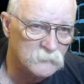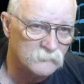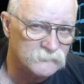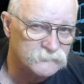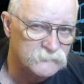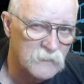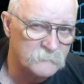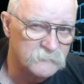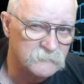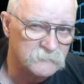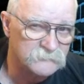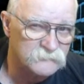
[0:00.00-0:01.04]
if it's stopping
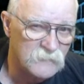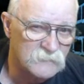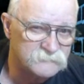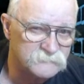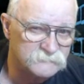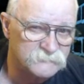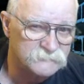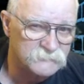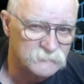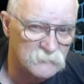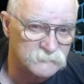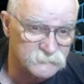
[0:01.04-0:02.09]
contractions, is it
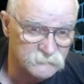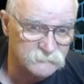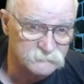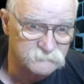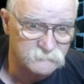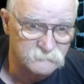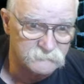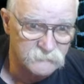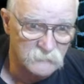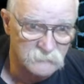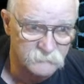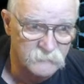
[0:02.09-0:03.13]
also
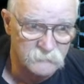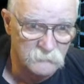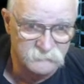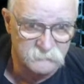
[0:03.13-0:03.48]
telling me,